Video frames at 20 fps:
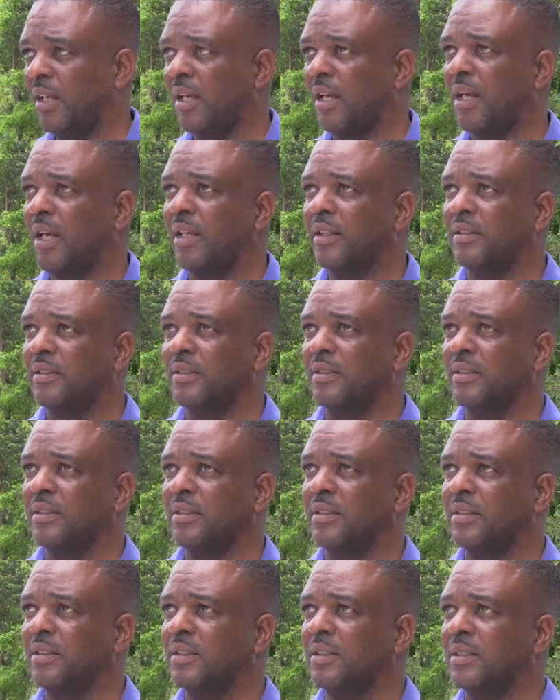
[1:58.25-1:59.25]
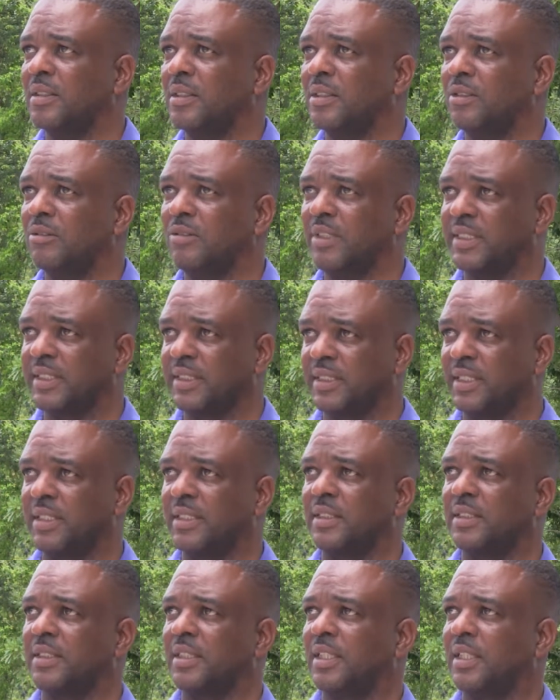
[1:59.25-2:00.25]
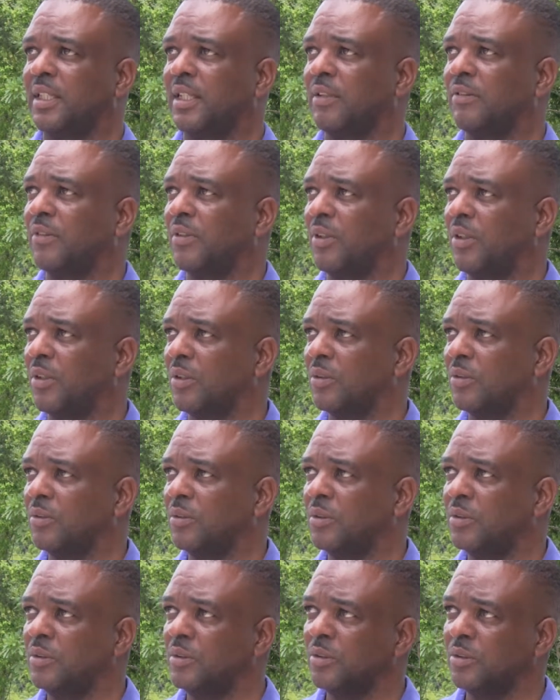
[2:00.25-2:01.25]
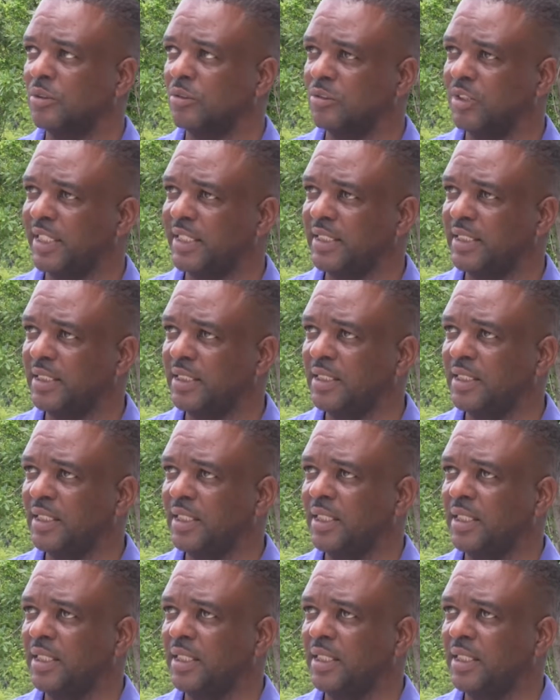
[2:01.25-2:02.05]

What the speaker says: and the residents have already